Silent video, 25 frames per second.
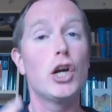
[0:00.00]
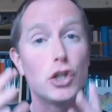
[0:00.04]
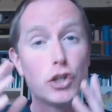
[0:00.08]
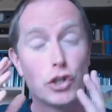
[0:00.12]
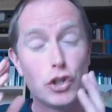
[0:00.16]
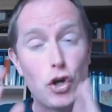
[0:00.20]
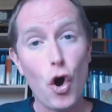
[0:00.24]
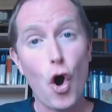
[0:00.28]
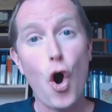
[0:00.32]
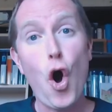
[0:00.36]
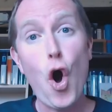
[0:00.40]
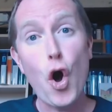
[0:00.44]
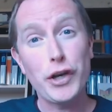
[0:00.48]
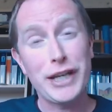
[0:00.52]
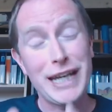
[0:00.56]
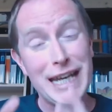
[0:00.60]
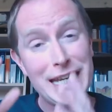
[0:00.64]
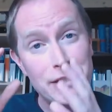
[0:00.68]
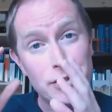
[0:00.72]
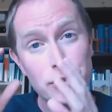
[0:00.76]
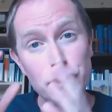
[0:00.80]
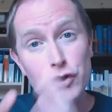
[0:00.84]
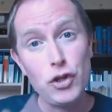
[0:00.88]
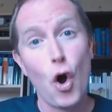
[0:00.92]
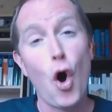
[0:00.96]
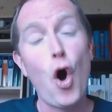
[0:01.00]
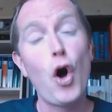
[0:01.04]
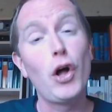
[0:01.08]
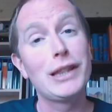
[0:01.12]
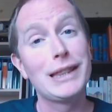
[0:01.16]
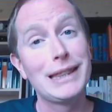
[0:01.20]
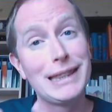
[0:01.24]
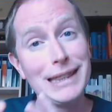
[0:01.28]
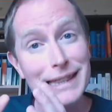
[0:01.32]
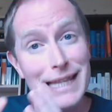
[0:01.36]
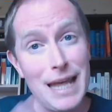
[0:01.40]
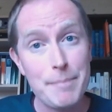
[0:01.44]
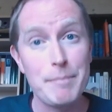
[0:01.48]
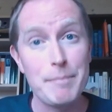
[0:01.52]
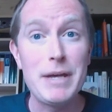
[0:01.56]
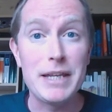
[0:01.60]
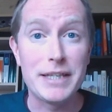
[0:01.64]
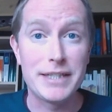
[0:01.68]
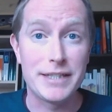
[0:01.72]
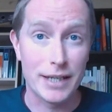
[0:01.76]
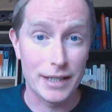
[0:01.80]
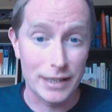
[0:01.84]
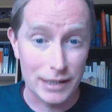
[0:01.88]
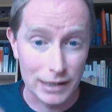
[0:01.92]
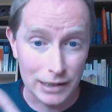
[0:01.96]
God is not
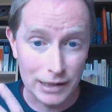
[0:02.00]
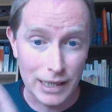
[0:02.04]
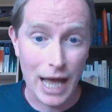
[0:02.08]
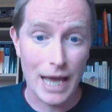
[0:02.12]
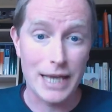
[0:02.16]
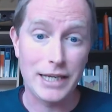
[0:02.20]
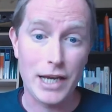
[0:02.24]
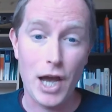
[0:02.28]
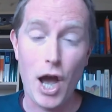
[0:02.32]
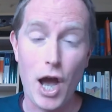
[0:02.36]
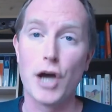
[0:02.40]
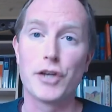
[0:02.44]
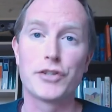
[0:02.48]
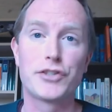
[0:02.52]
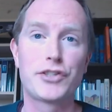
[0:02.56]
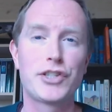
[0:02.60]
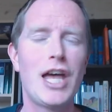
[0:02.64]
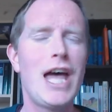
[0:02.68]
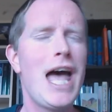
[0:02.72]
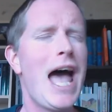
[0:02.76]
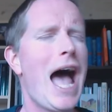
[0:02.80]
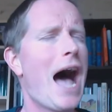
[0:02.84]
limited like us,